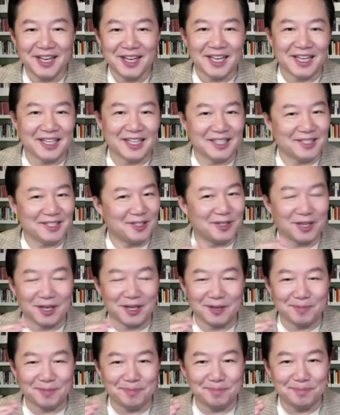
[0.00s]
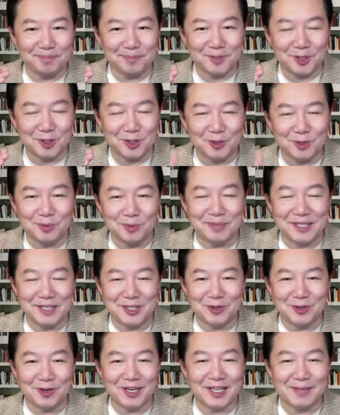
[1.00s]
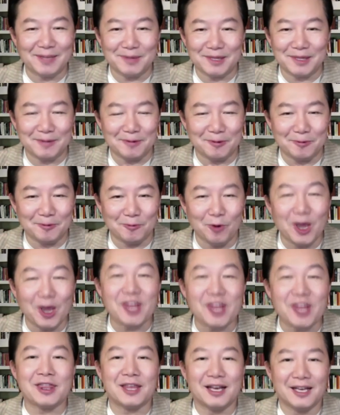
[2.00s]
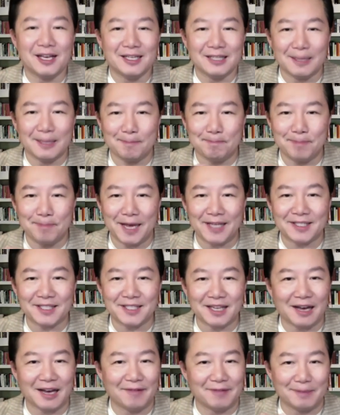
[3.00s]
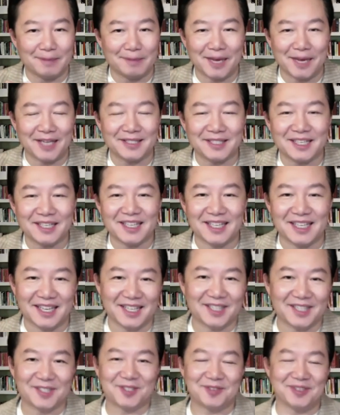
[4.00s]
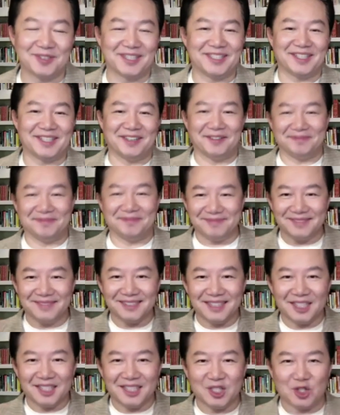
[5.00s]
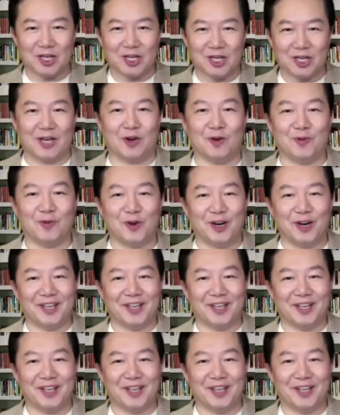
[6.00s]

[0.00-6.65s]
you're going to be doing with the best of the best in the industry. So, got to go for it.